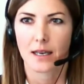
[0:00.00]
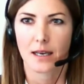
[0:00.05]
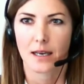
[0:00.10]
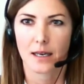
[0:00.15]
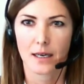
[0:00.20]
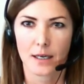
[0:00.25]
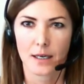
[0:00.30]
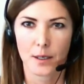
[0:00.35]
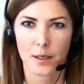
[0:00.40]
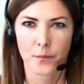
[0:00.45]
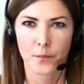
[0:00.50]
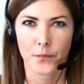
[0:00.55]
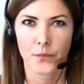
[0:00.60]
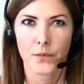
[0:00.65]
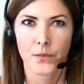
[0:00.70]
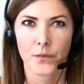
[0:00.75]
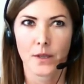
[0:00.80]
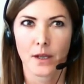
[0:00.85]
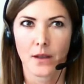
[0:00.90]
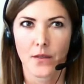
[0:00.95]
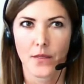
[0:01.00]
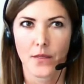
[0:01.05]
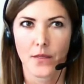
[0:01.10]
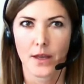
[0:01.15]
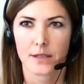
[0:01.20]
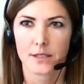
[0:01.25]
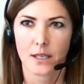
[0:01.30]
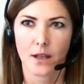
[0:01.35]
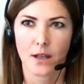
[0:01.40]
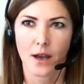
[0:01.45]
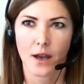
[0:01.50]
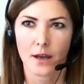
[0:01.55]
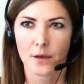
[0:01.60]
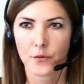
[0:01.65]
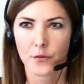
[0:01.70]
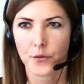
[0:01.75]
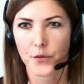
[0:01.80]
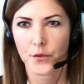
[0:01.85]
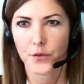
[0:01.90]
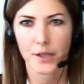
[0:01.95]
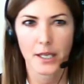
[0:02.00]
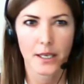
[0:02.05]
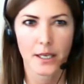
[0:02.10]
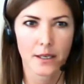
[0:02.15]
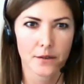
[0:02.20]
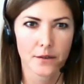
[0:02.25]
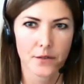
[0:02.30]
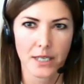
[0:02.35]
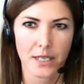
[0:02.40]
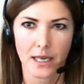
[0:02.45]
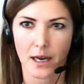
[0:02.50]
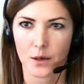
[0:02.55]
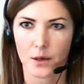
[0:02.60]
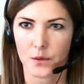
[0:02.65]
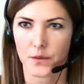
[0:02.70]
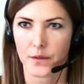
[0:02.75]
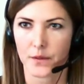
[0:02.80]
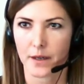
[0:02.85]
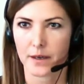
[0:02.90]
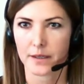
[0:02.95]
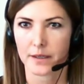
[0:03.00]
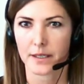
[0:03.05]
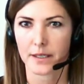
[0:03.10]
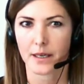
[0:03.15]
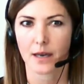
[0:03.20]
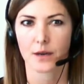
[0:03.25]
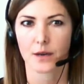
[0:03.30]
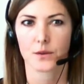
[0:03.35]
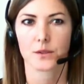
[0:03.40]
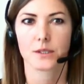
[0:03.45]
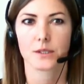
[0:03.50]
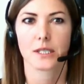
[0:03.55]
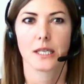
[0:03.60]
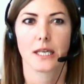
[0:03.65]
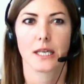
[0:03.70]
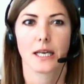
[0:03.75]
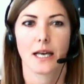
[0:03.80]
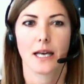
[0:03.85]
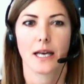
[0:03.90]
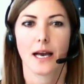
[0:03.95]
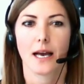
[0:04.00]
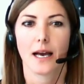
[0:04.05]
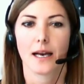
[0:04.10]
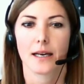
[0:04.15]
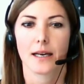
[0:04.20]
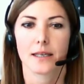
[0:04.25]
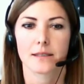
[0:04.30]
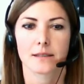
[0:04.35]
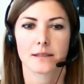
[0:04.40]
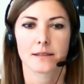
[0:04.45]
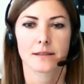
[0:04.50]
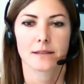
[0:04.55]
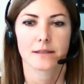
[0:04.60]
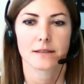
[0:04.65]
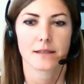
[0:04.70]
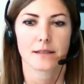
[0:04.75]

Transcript: there's a lot of theory out there now, and